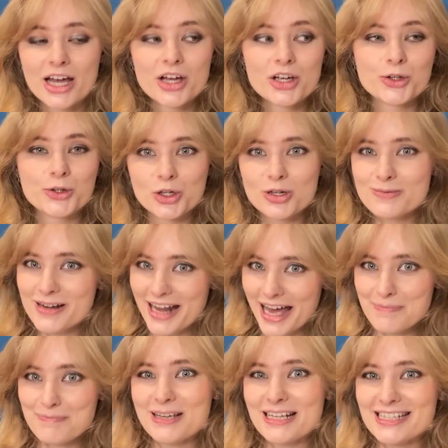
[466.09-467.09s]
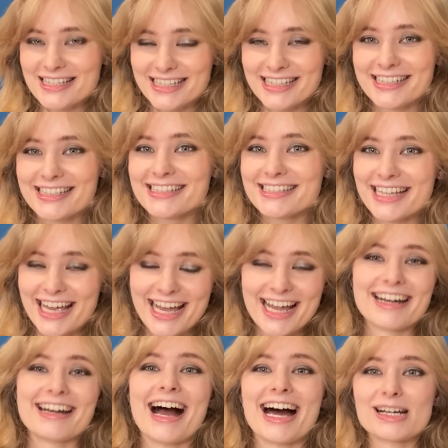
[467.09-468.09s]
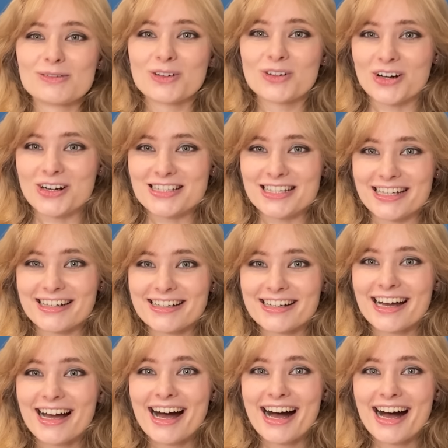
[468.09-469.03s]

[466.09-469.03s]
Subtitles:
human NPCs in Animal Crossing,